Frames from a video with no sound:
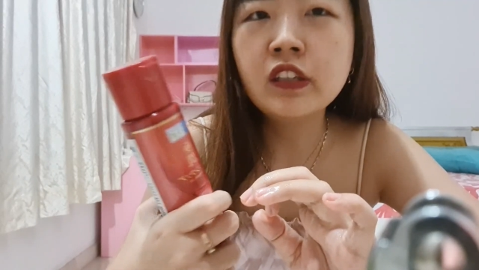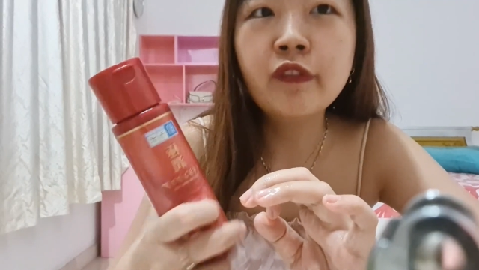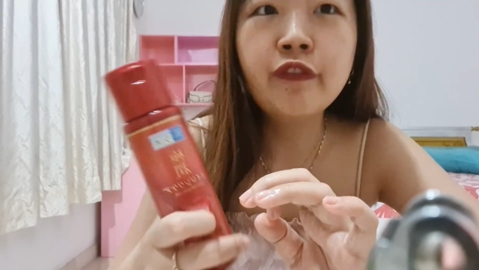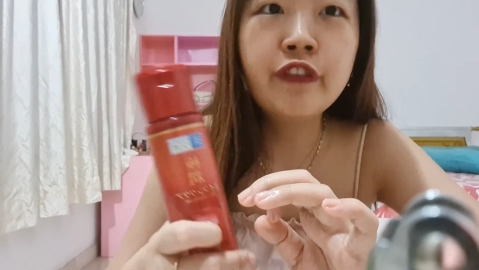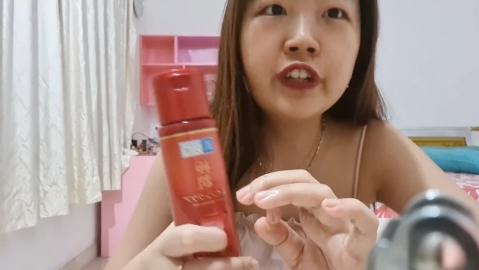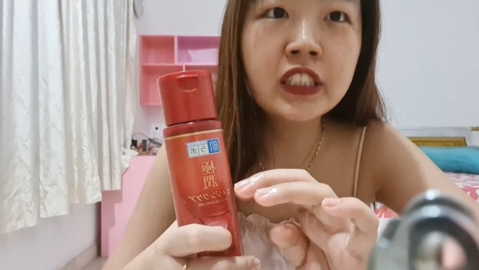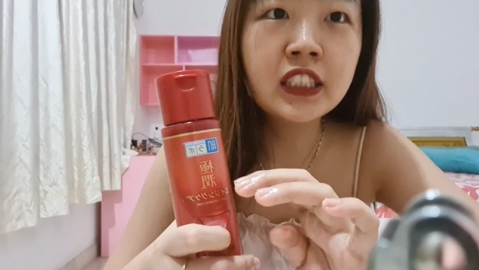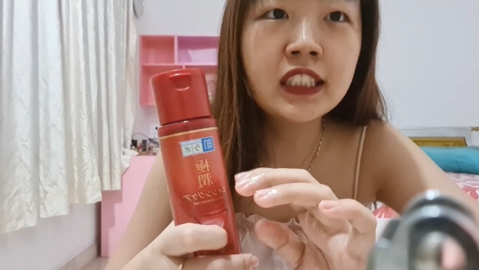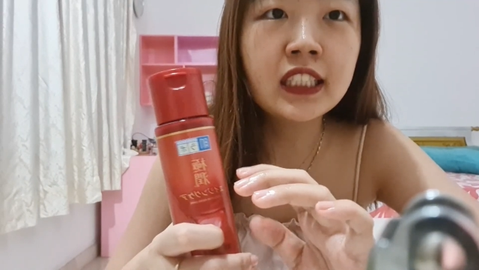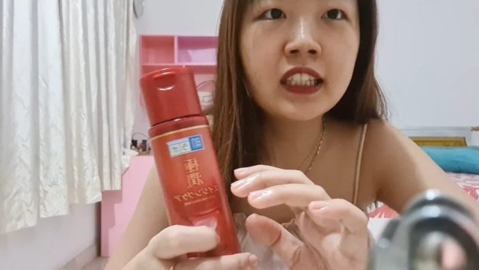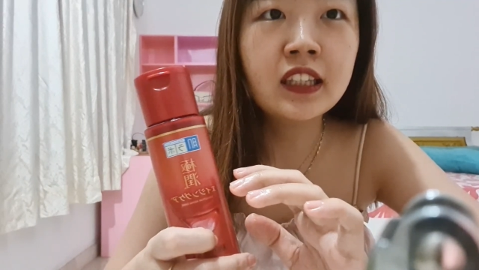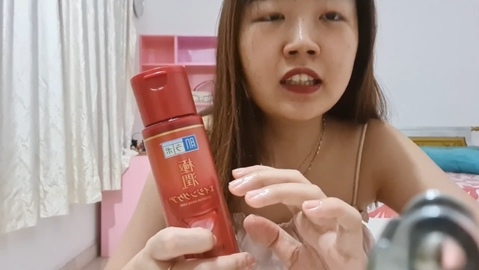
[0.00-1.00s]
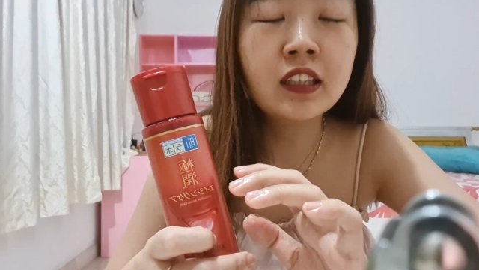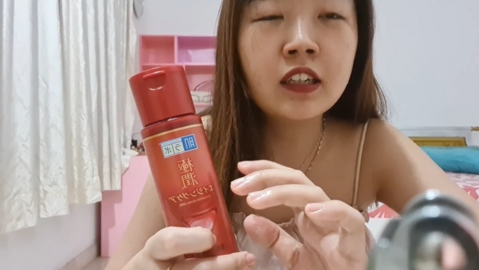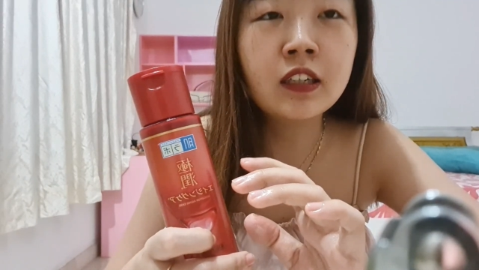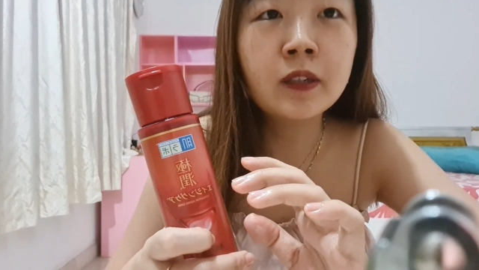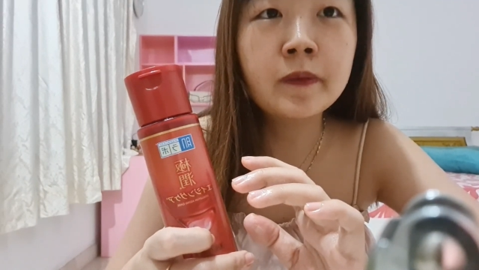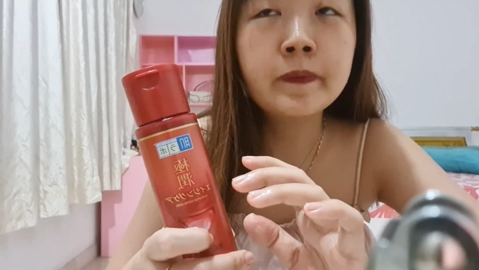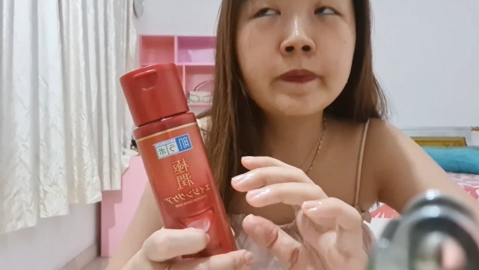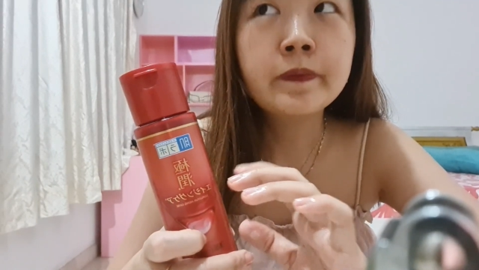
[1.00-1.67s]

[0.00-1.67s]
difference in the